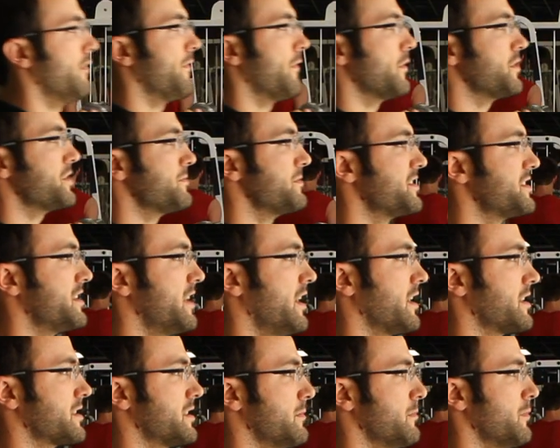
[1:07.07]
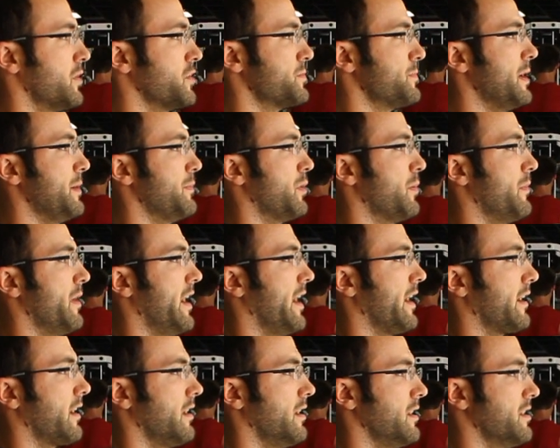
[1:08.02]
first mistakes that most people
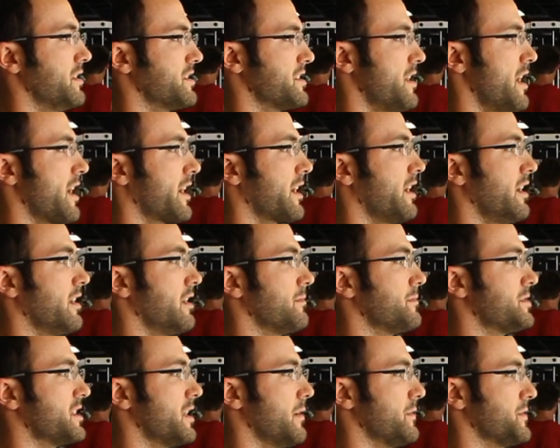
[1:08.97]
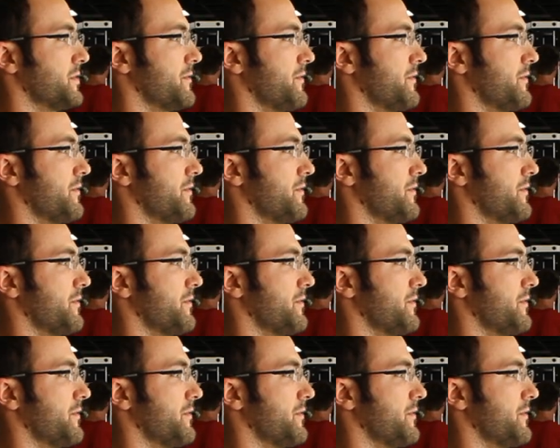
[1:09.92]
make is not getting themselves